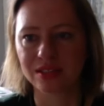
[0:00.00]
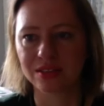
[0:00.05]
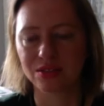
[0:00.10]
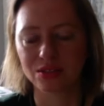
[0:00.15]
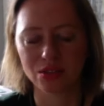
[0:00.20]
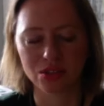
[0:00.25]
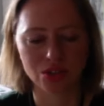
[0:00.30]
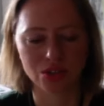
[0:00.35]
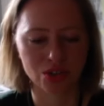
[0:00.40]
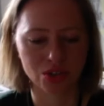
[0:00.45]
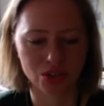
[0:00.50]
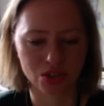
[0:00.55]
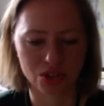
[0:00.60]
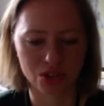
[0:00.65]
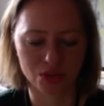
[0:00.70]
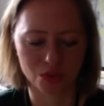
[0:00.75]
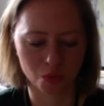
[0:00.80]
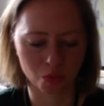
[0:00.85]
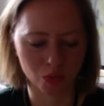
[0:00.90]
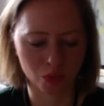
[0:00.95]
you
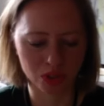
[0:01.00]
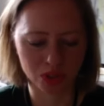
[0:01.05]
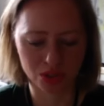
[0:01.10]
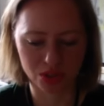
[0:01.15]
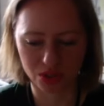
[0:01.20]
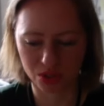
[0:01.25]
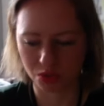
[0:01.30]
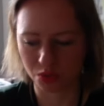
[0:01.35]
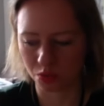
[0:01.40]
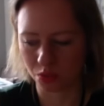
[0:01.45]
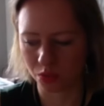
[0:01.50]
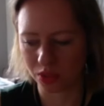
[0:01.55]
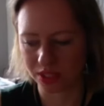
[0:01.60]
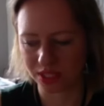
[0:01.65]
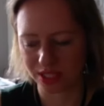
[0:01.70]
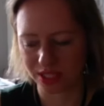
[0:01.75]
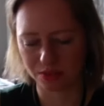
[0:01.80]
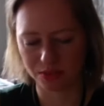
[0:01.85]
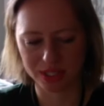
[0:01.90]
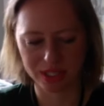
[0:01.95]
just once
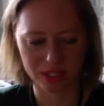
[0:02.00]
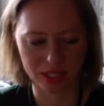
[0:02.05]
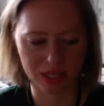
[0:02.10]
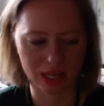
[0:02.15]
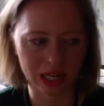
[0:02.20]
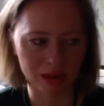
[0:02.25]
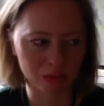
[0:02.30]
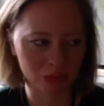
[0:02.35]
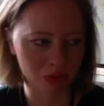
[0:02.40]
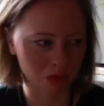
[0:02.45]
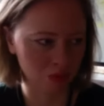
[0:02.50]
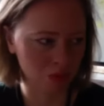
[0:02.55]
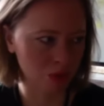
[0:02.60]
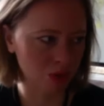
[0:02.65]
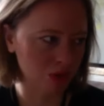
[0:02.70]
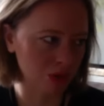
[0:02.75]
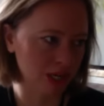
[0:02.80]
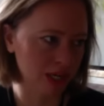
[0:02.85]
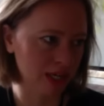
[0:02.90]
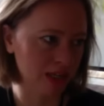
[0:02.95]
once there is a couple
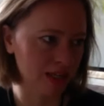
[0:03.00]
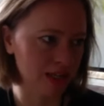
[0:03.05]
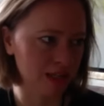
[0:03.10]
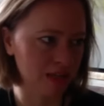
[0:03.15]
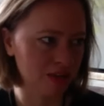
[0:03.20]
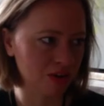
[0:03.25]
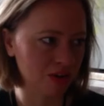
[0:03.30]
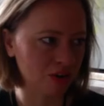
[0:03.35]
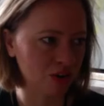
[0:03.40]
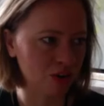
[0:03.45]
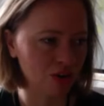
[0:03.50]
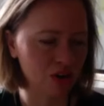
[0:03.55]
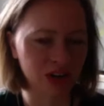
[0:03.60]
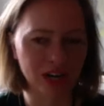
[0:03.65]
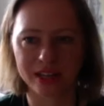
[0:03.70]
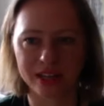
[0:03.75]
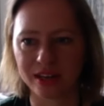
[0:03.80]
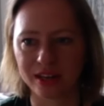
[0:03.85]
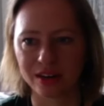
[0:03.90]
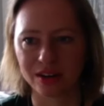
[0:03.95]
walking the dog
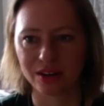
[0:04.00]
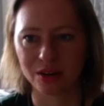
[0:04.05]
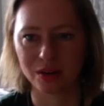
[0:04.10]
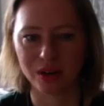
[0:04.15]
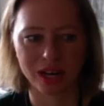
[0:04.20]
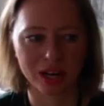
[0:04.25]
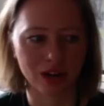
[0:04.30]
and they go like,